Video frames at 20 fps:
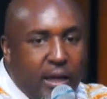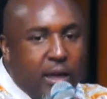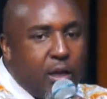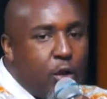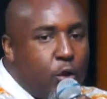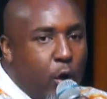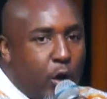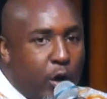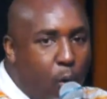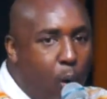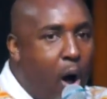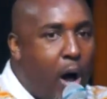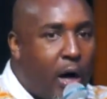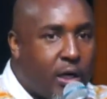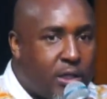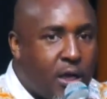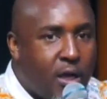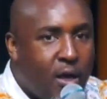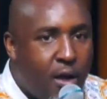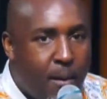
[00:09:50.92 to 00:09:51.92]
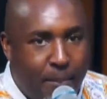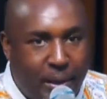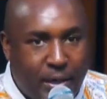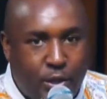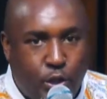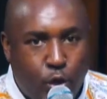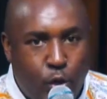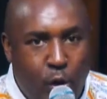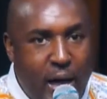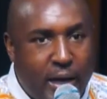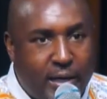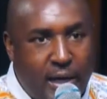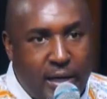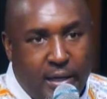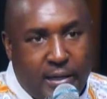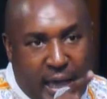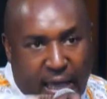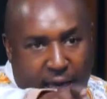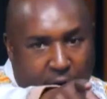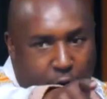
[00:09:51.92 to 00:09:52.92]
your reward. But you know, I can
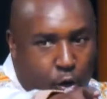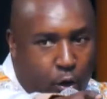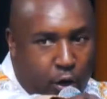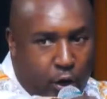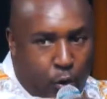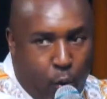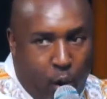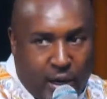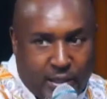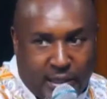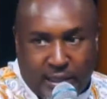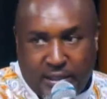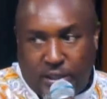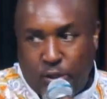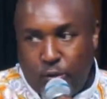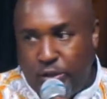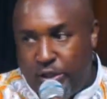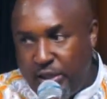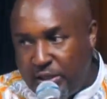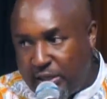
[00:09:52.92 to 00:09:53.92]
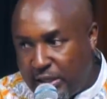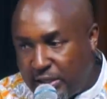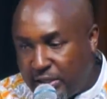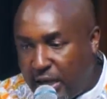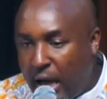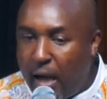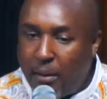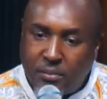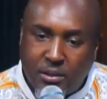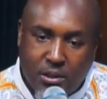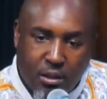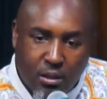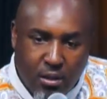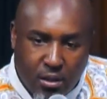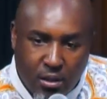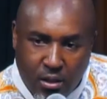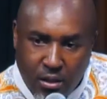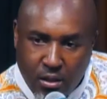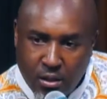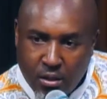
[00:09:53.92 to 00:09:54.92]
carry your reward until Jesus comes.
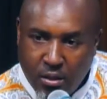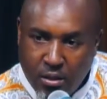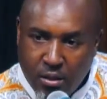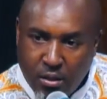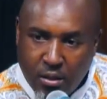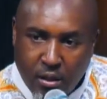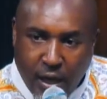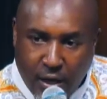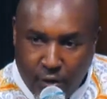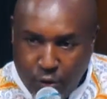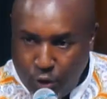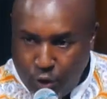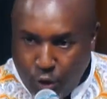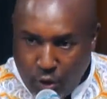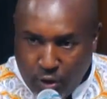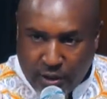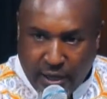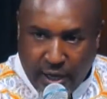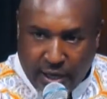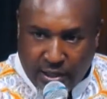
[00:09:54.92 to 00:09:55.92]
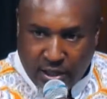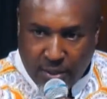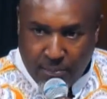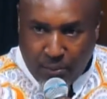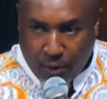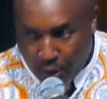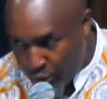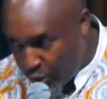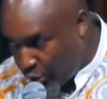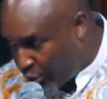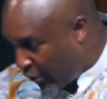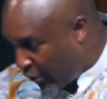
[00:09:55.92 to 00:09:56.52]
And you don't get it because you don't